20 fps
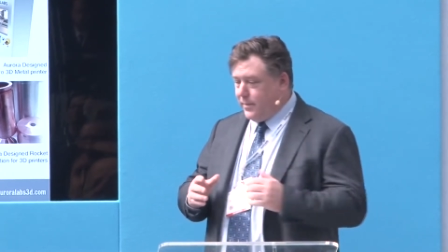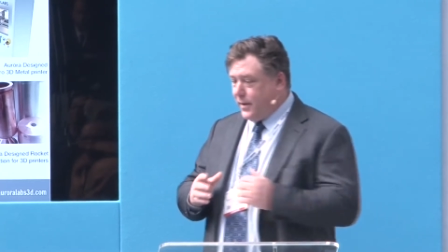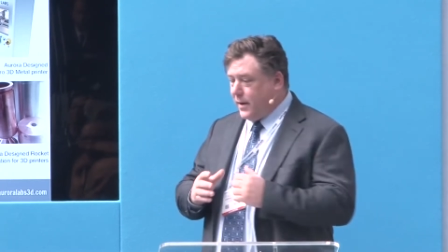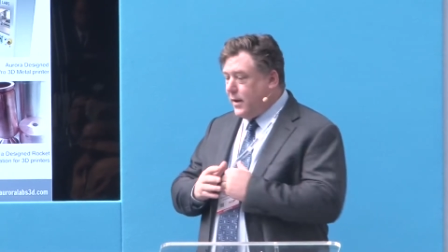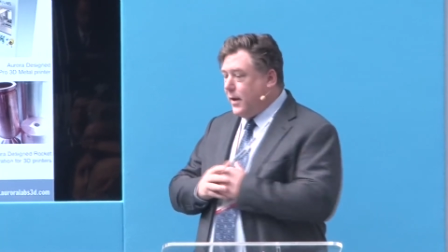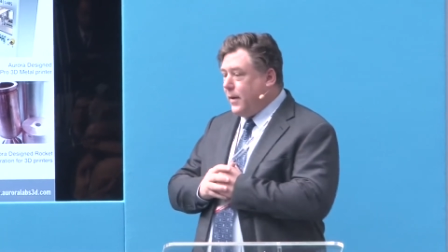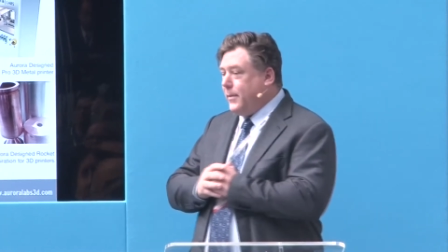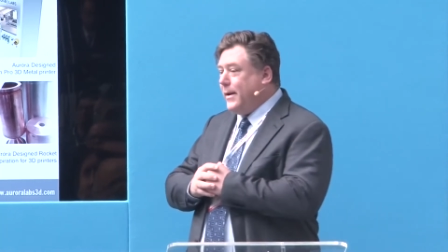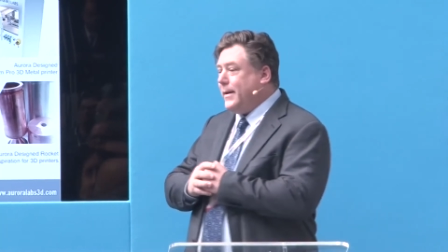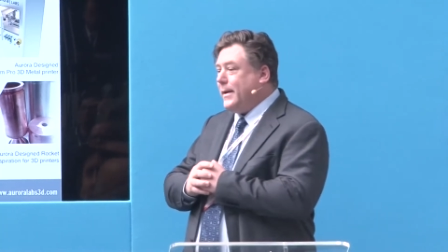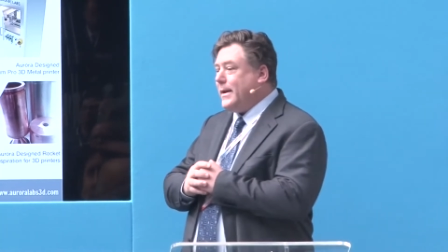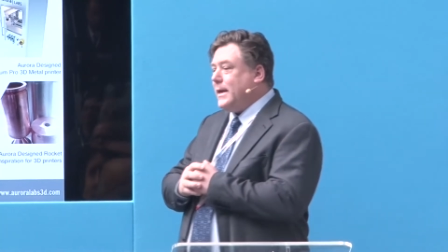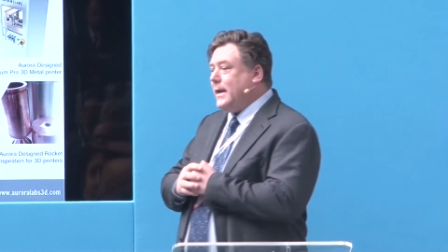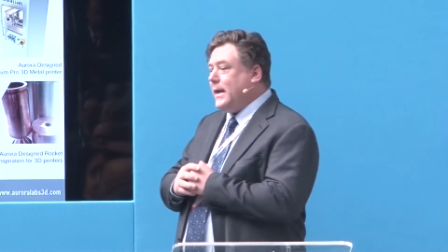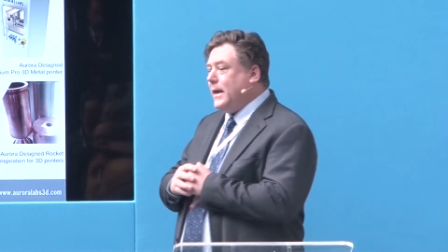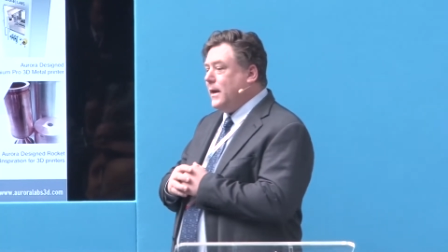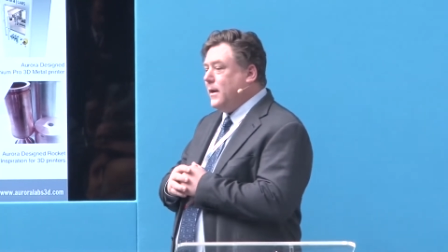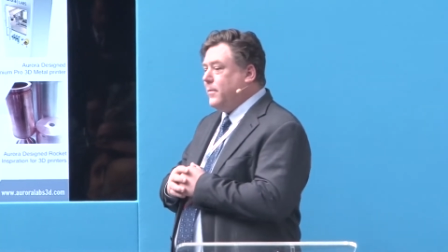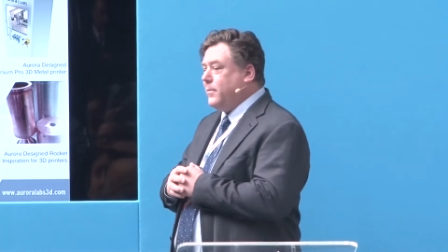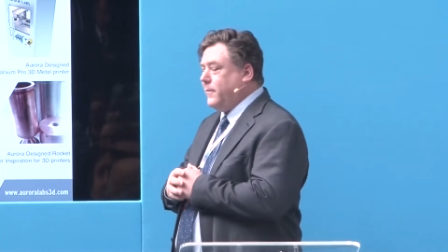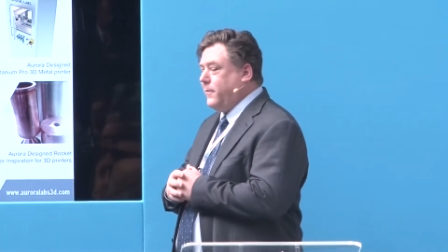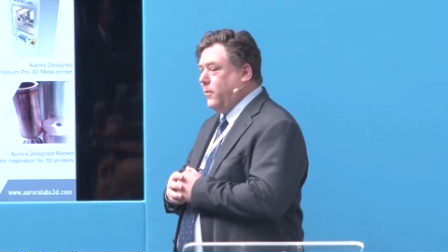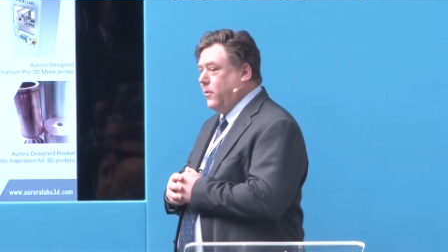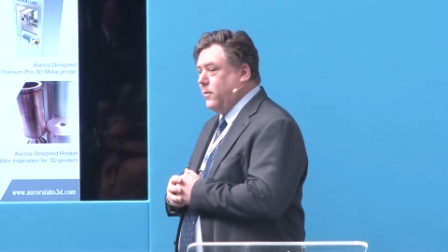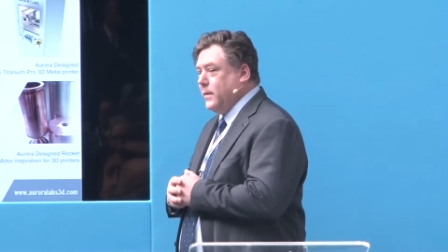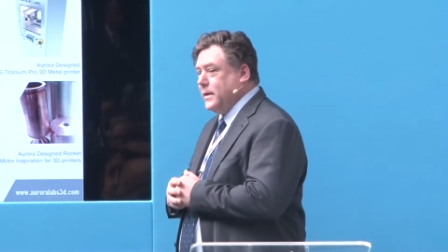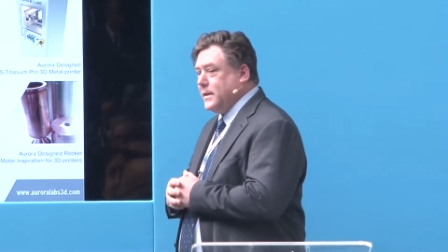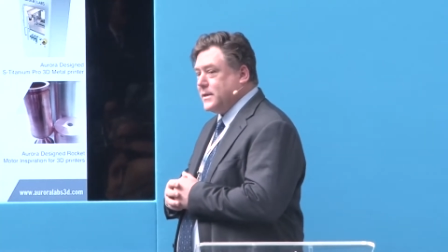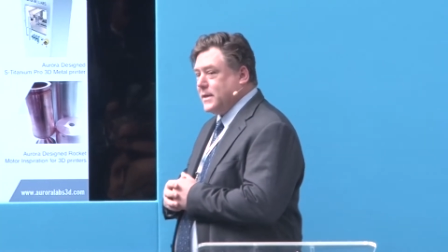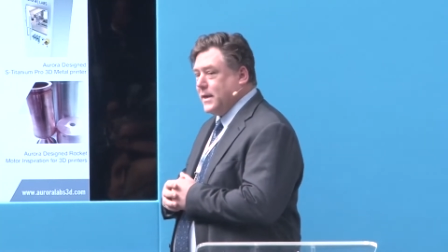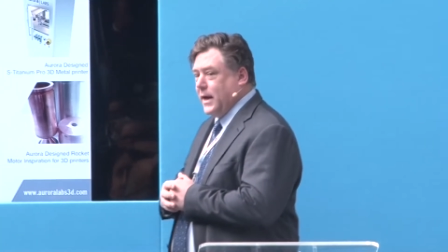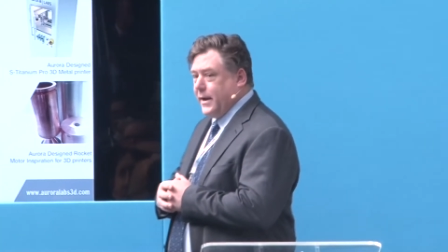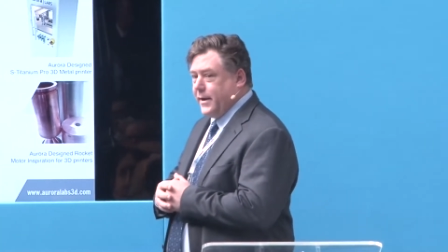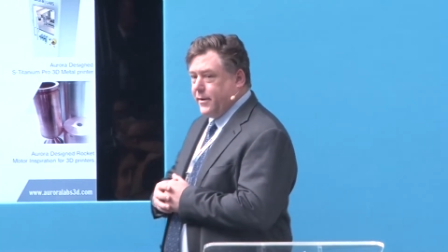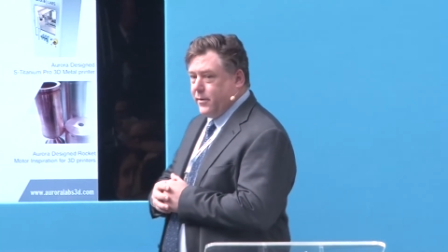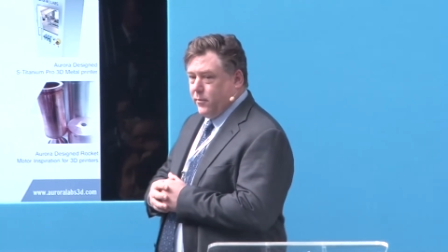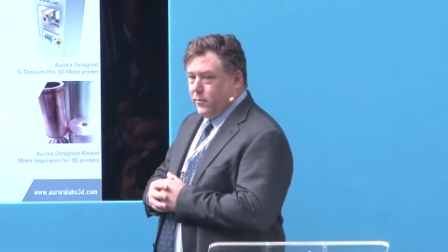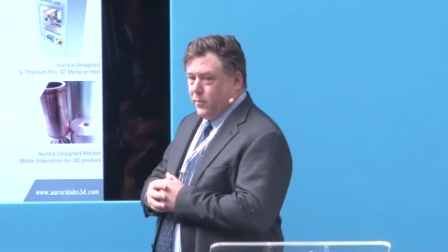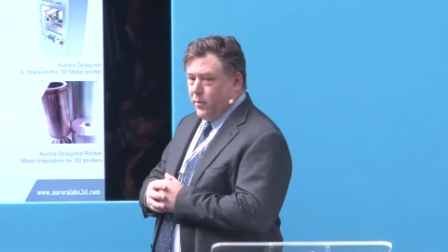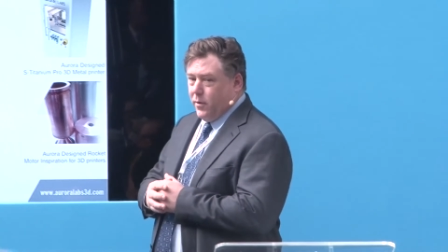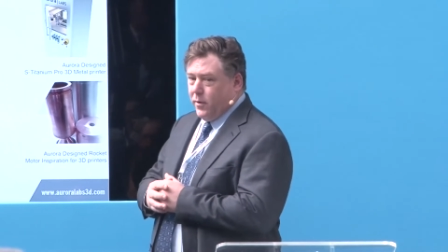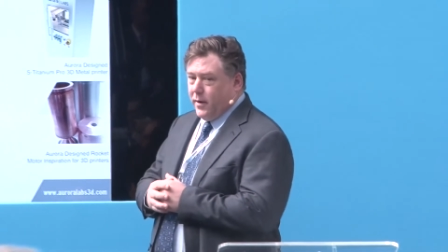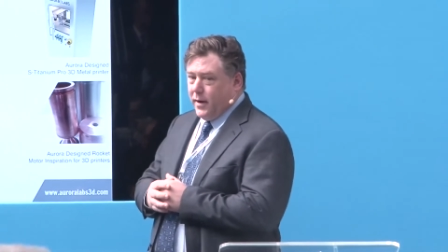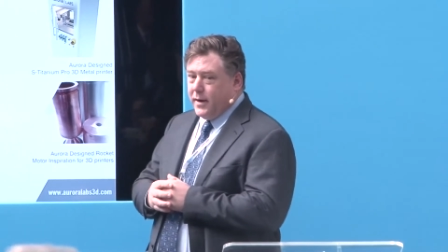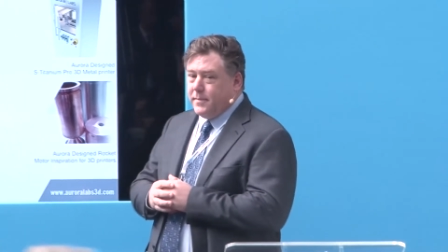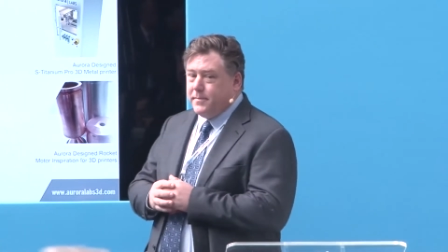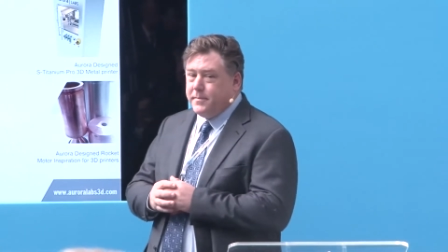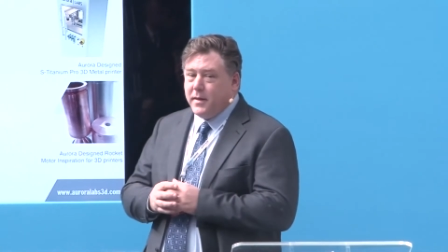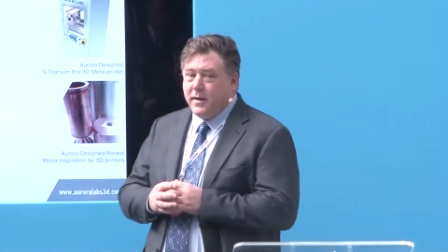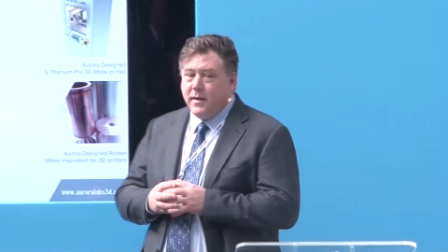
but about a year before we started Aurora,